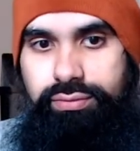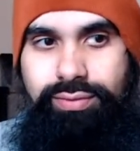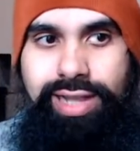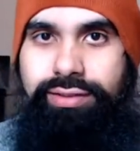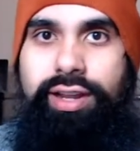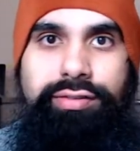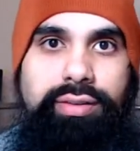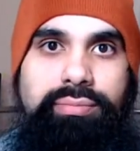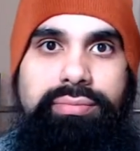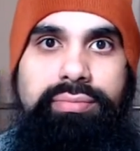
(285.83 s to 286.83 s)
That's
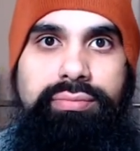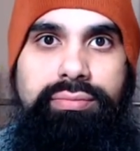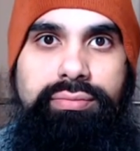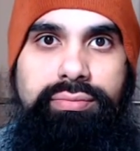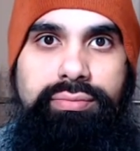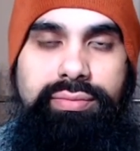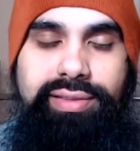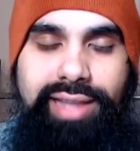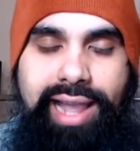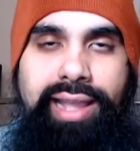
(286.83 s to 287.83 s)
awesome.
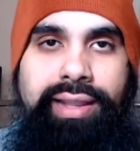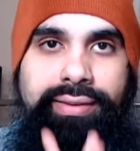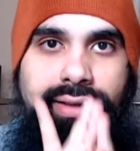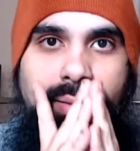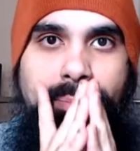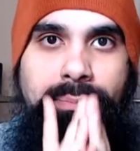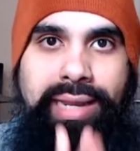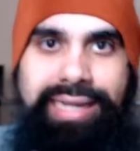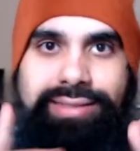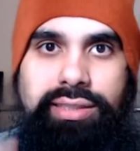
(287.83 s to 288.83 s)
That is
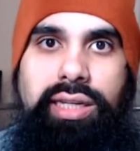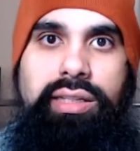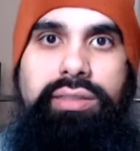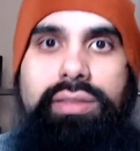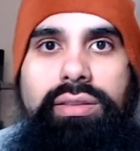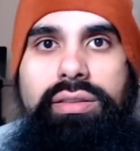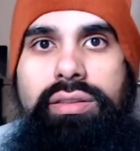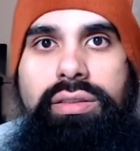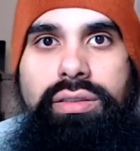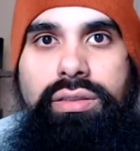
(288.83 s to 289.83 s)
amazing.
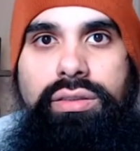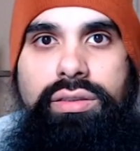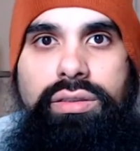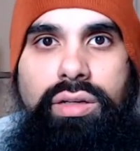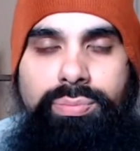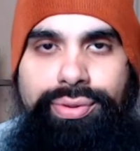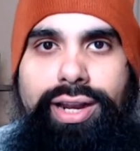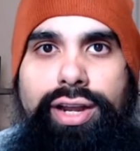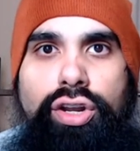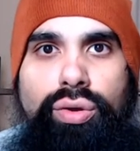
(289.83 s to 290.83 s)
But
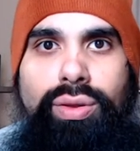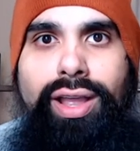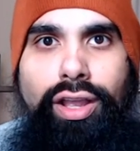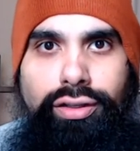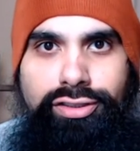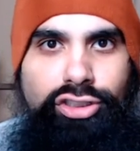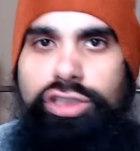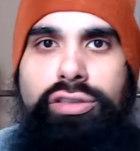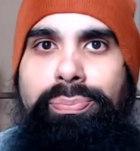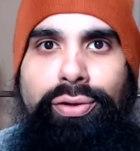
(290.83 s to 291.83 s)
I know this, the,
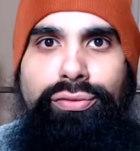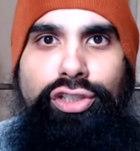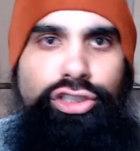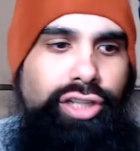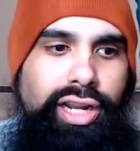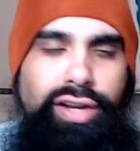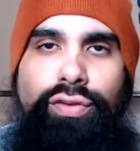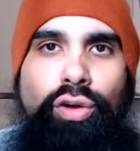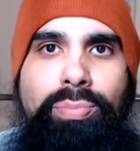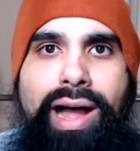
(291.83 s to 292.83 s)
the, the shade of
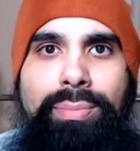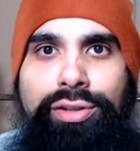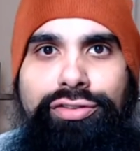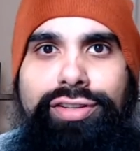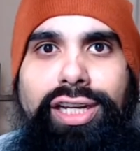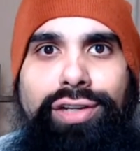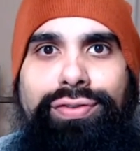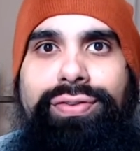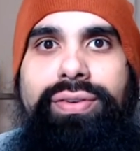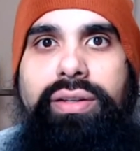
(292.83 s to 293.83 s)
Obama's teeth.